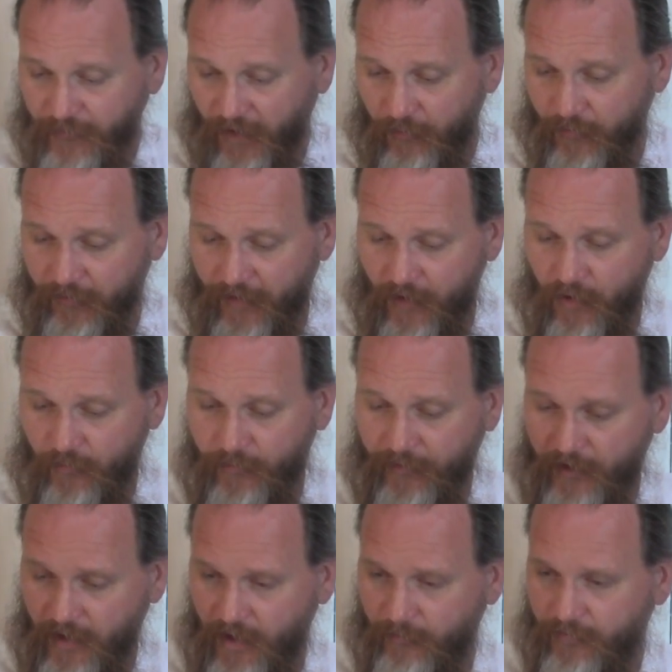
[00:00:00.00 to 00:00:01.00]
And when they
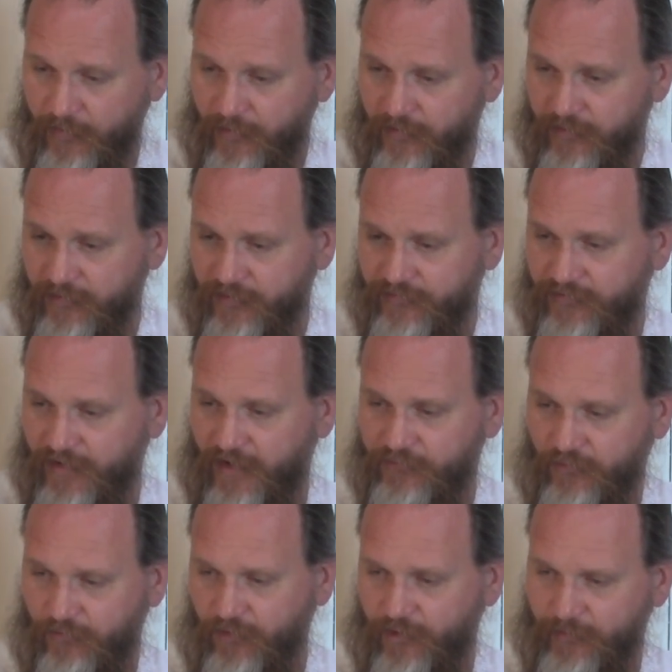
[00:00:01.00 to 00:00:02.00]
open up, and this
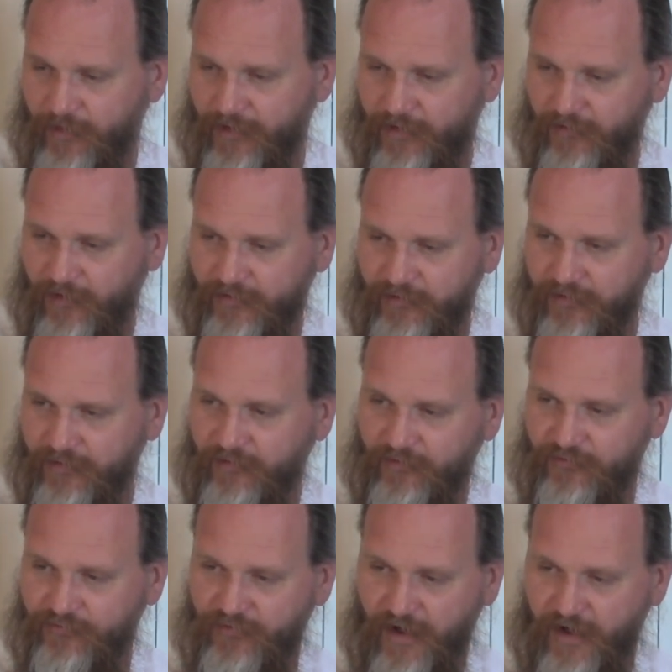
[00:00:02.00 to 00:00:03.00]
guy's already been collected, you
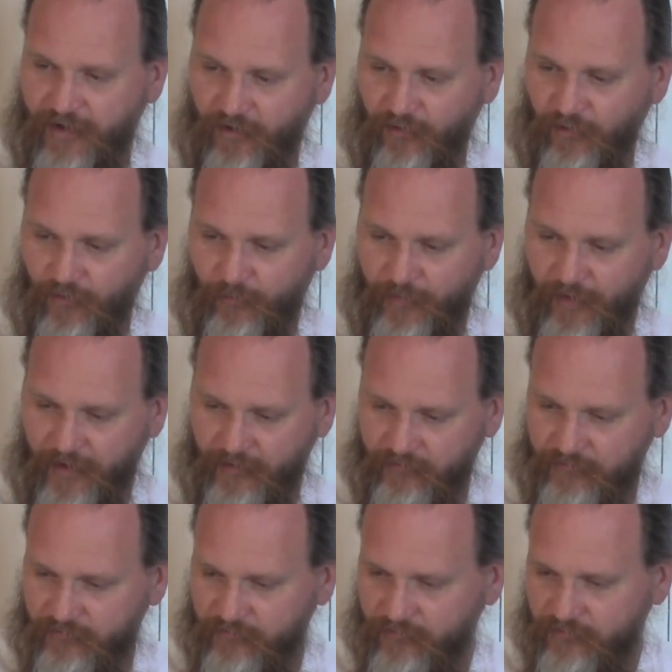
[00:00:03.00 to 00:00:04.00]
can shake it a little bit. I
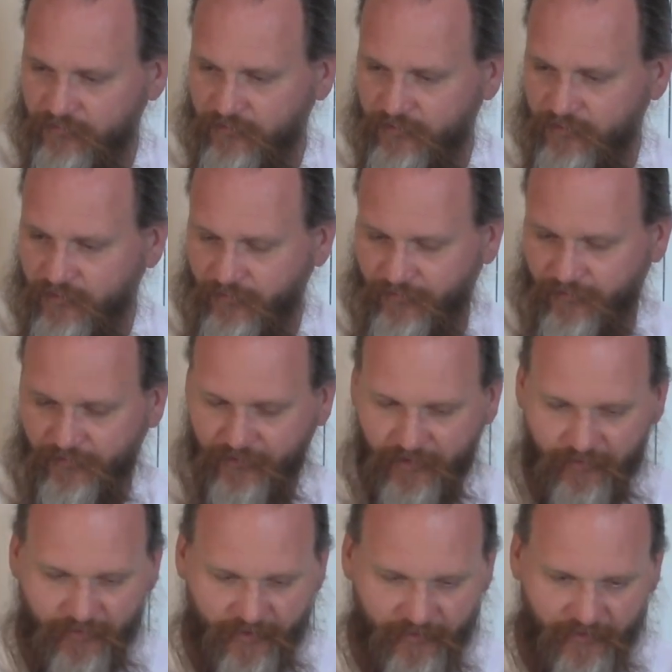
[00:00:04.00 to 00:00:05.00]
don't think there's
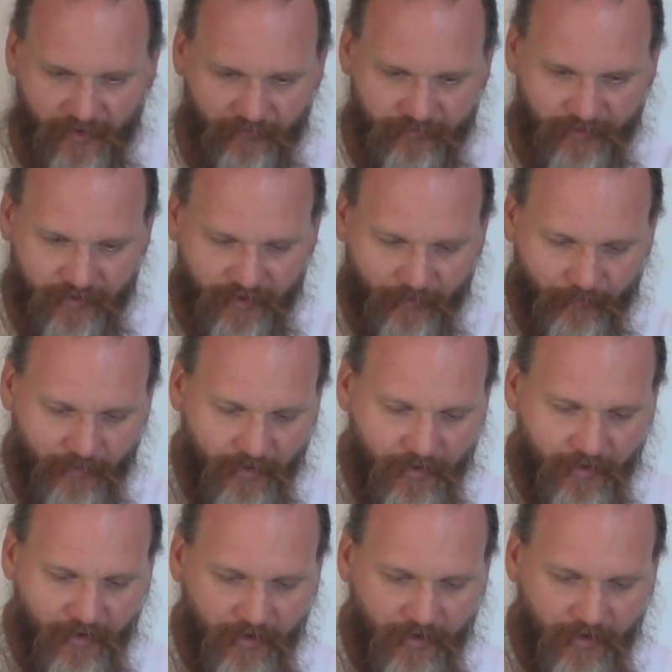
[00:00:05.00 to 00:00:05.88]
anything left in him.